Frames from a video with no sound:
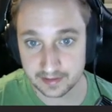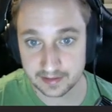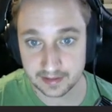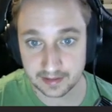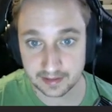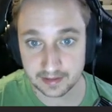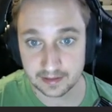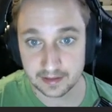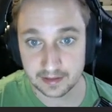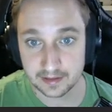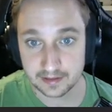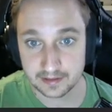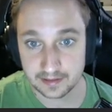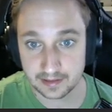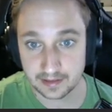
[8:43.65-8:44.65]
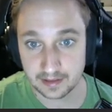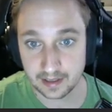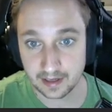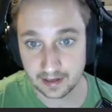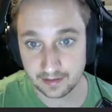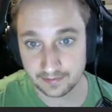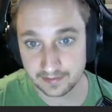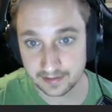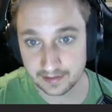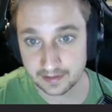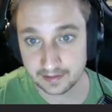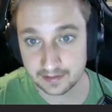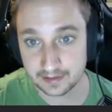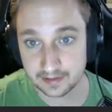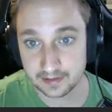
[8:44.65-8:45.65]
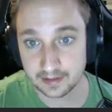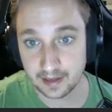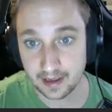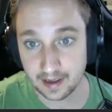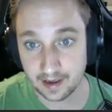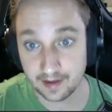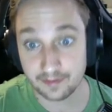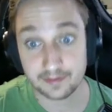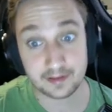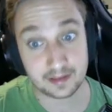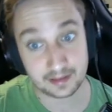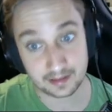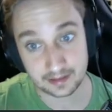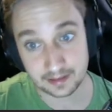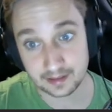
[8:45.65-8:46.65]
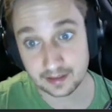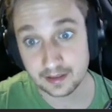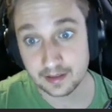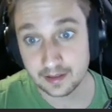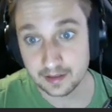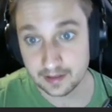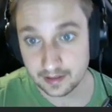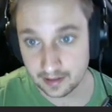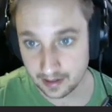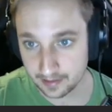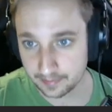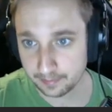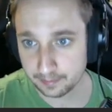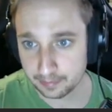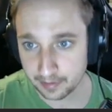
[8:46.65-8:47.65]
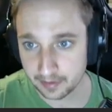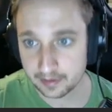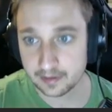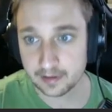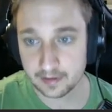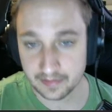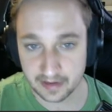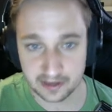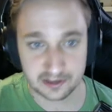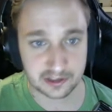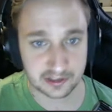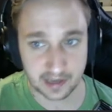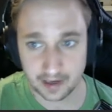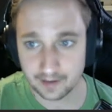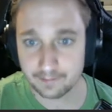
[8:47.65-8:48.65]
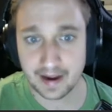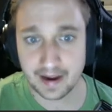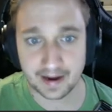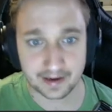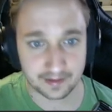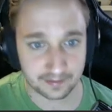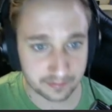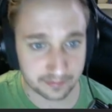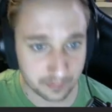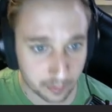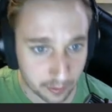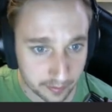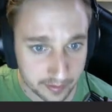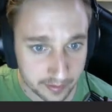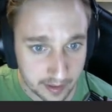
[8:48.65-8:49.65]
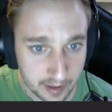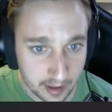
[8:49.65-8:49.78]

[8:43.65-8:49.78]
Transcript: D D F D D F E, and then it's just kind of back and forth.